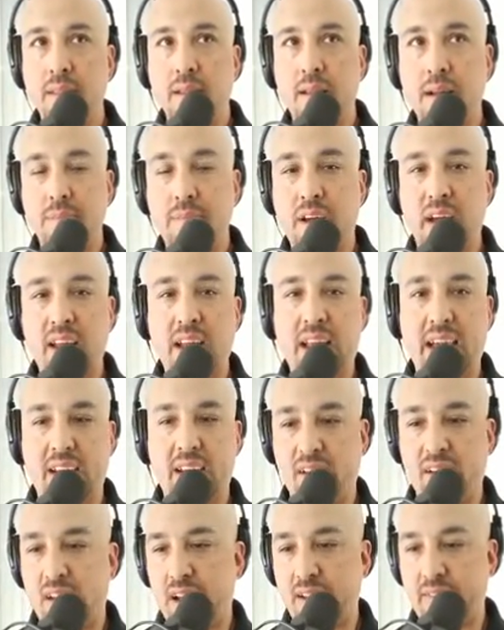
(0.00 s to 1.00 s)
I'm kind of
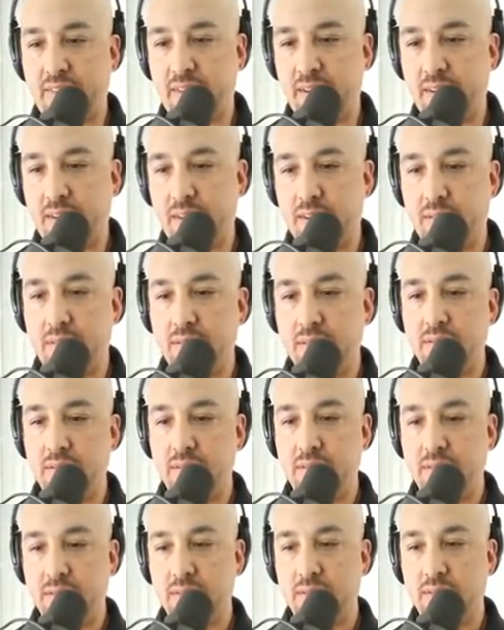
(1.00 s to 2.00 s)
at a loss here
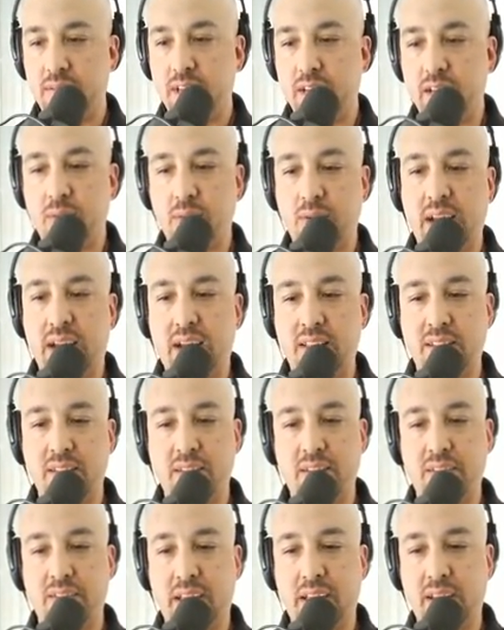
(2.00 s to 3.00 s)
in
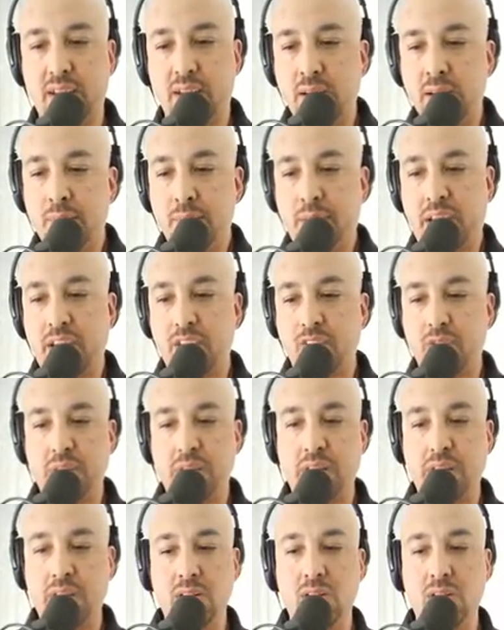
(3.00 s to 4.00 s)
reality's sake. Because
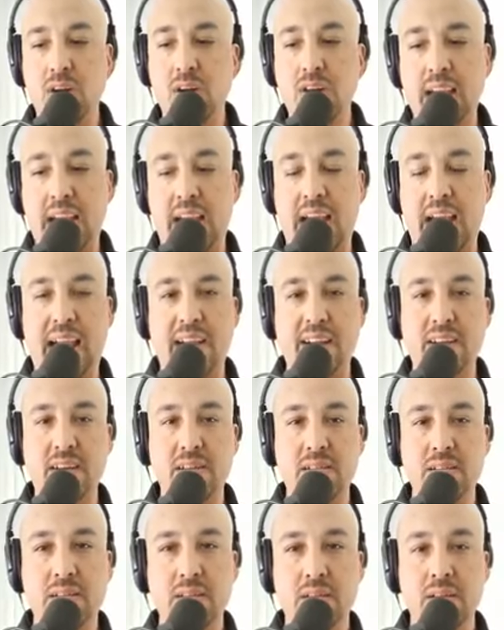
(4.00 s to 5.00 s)
when you look at
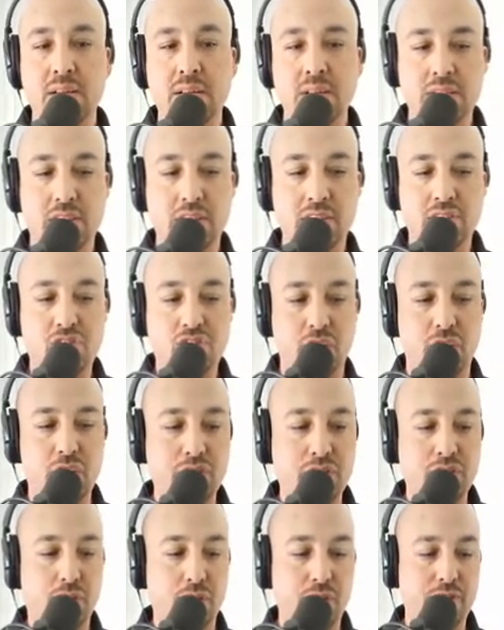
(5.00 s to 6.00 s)
the
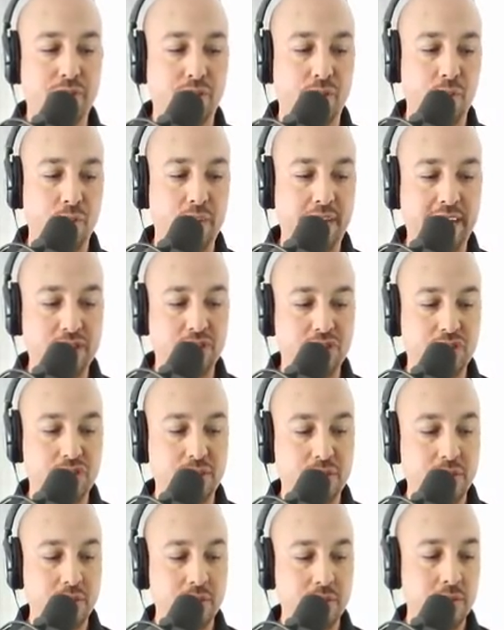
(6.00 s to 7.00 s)
juncture for
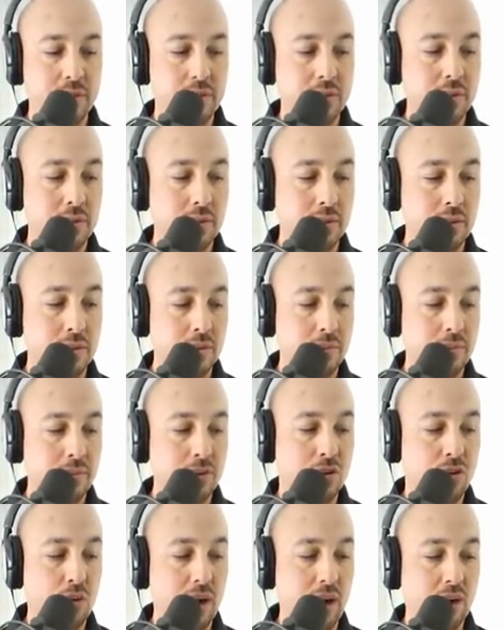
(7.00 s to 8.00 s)
which
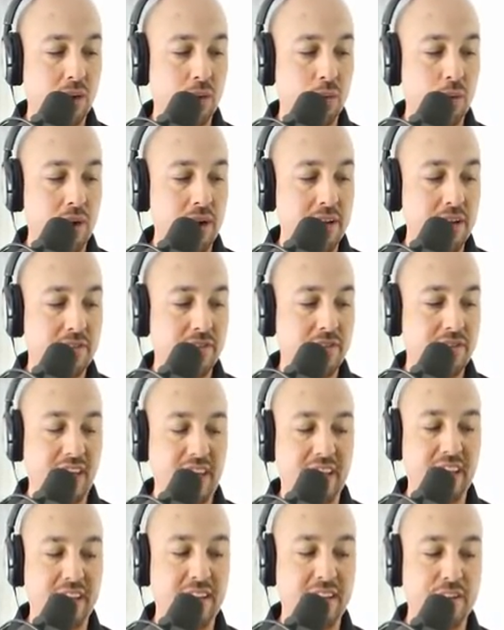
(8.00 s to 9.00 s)
McGregor was
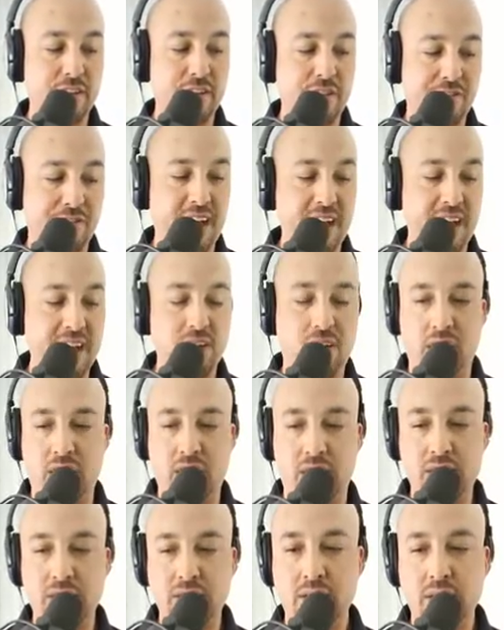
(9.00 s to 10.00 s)
taking this fight
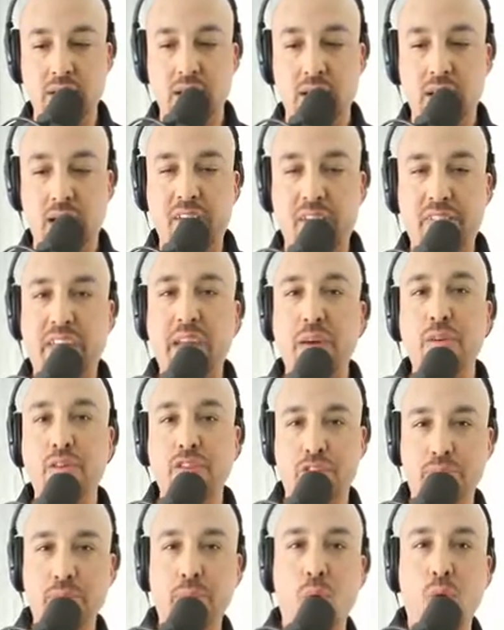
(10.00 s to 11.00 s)
on, I think it
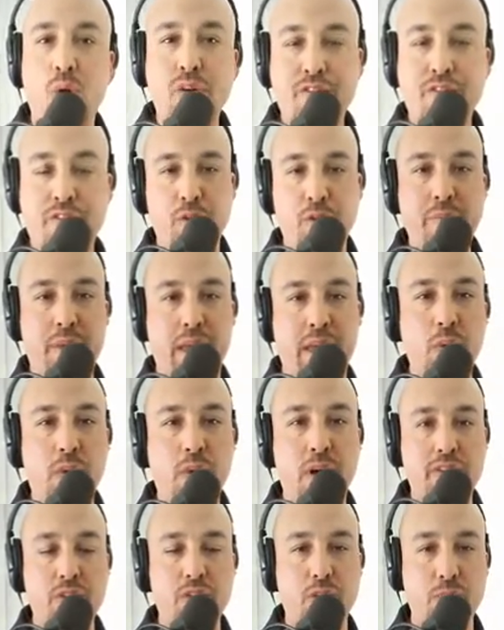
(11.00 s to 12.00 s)
was more for
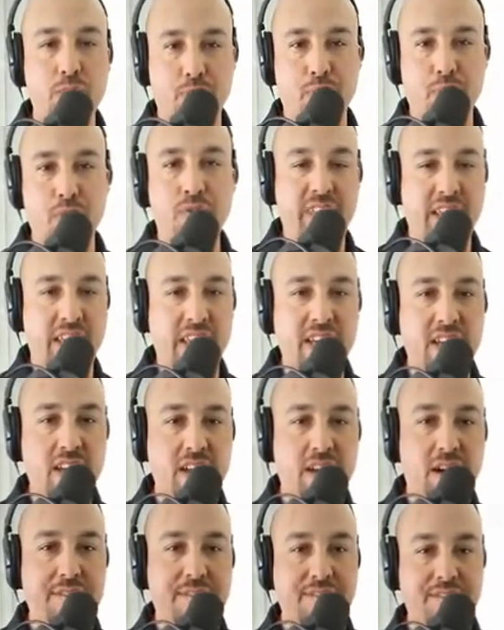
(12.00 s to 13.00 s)
Mayweather to prove that he can
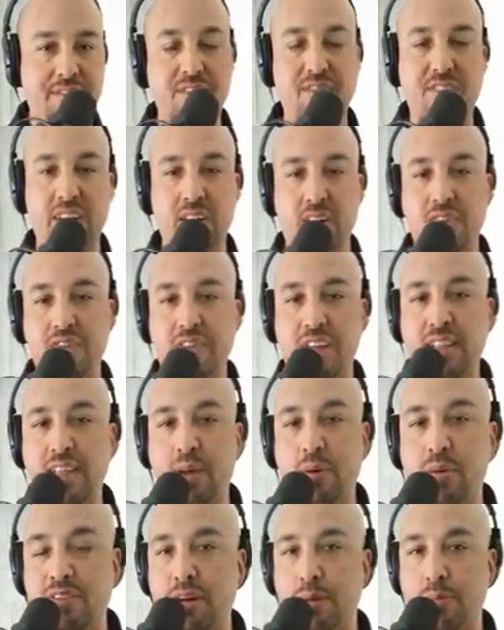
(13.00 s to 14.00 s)
go 50-0. I think that
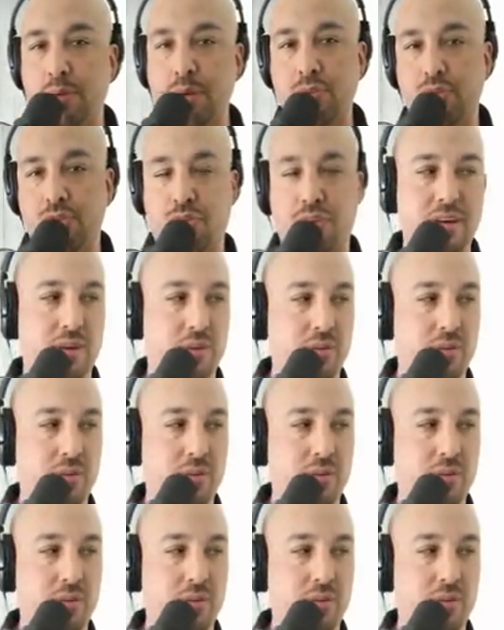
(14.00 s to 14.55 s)
was the number he was trying to